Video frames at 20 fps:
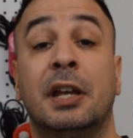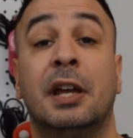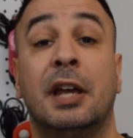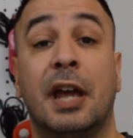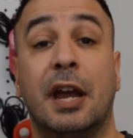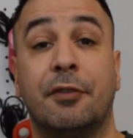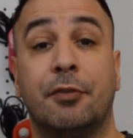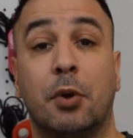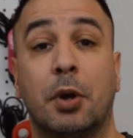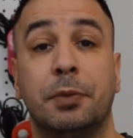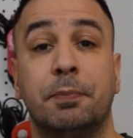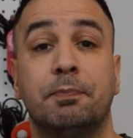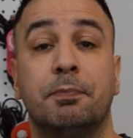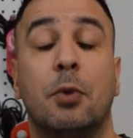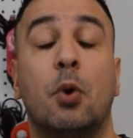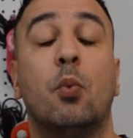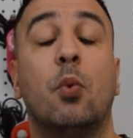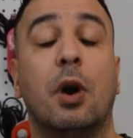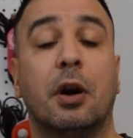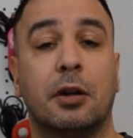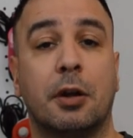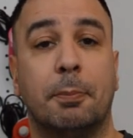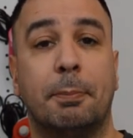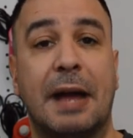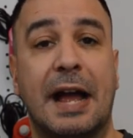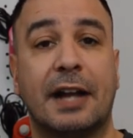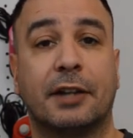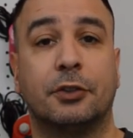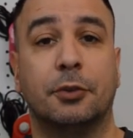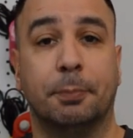Hey everyone, welcome
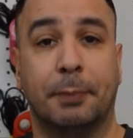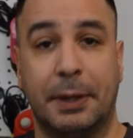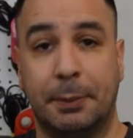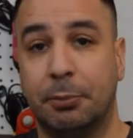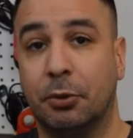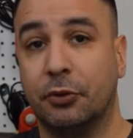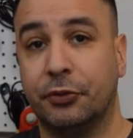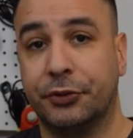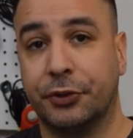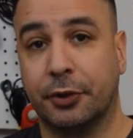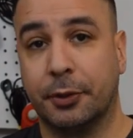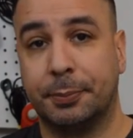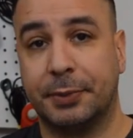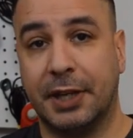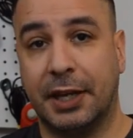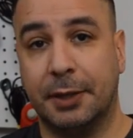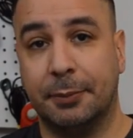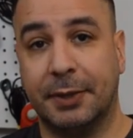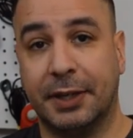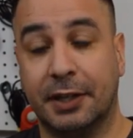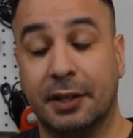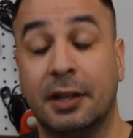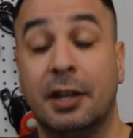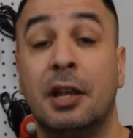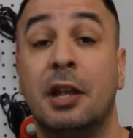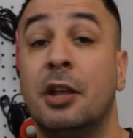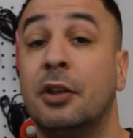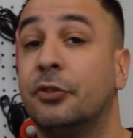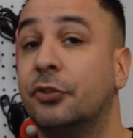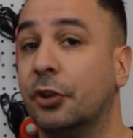back to Maple Syrup Gaming.
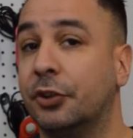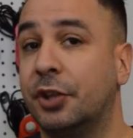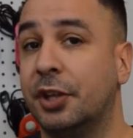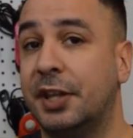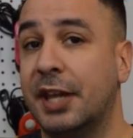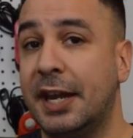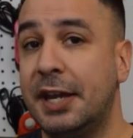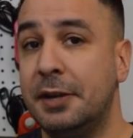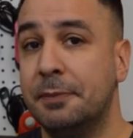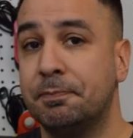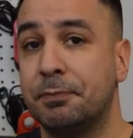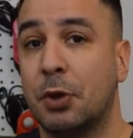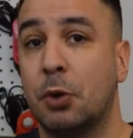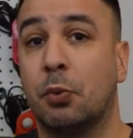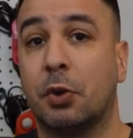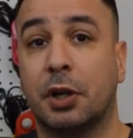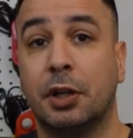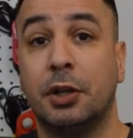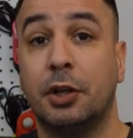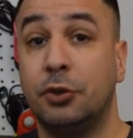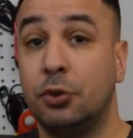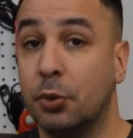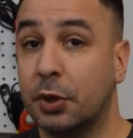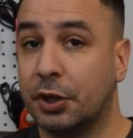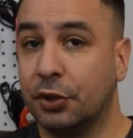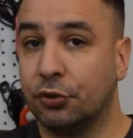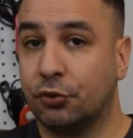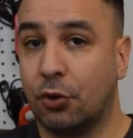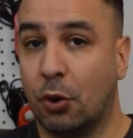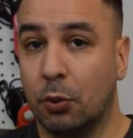So today, we're going to do a
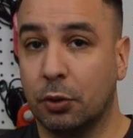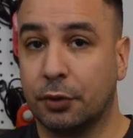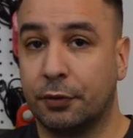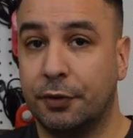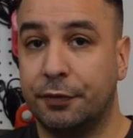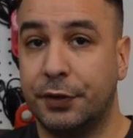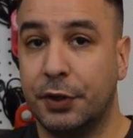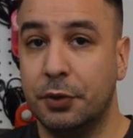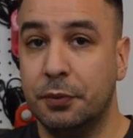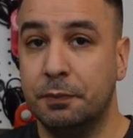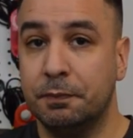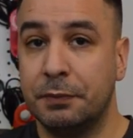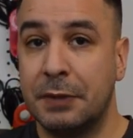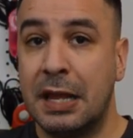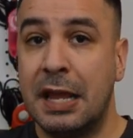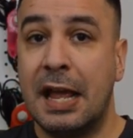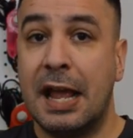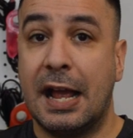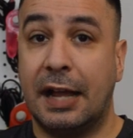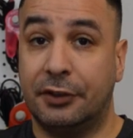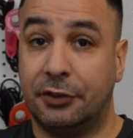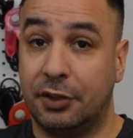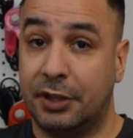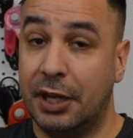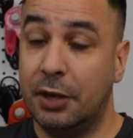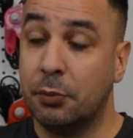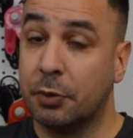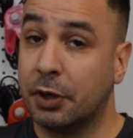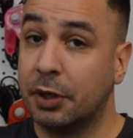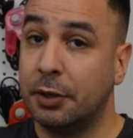controller review, and today
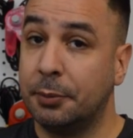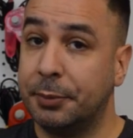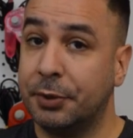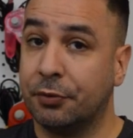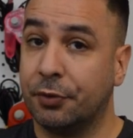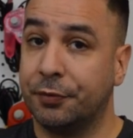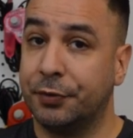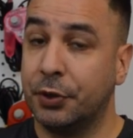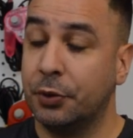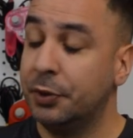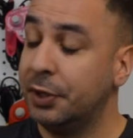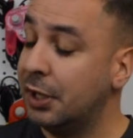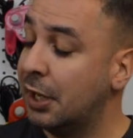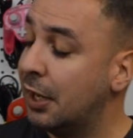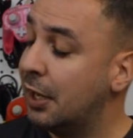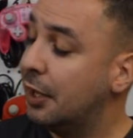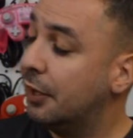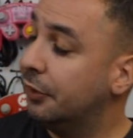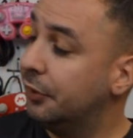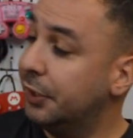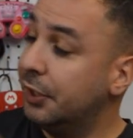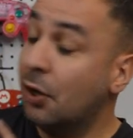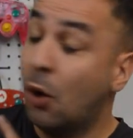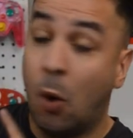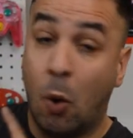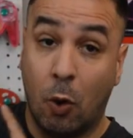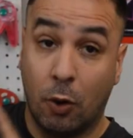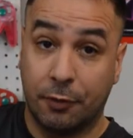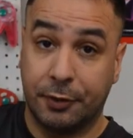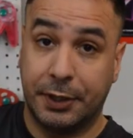we're going to be reviewing the
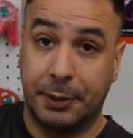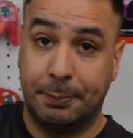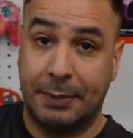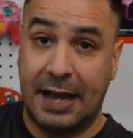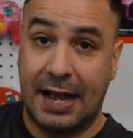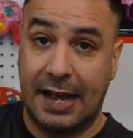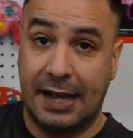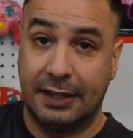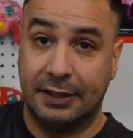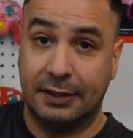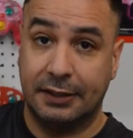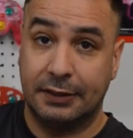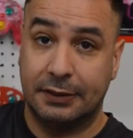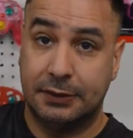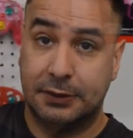Hori Pad.